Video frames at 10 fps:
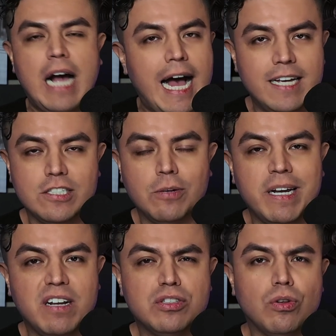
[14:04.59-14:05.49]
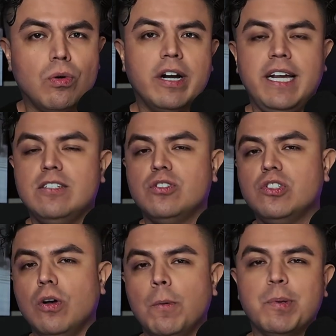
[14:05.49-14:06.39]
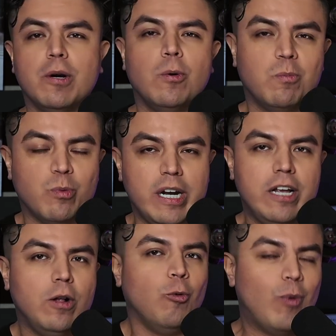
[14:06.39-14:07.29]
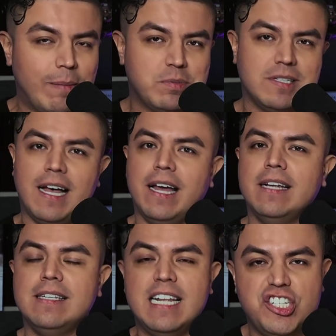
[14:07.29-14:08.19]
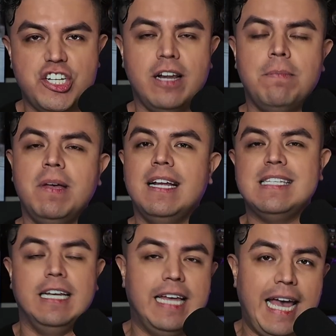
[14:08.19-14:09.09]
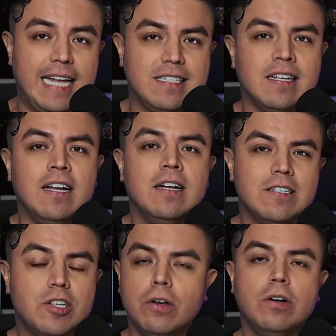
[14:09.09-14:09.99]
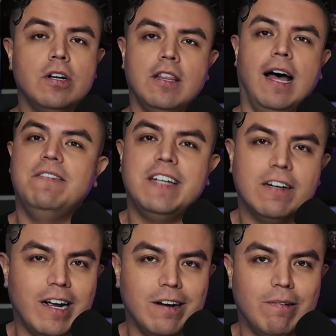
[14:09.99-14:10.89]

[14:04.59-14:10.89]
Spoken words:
highest domain authority, super real website and legitimate as it gets. So Google loved it right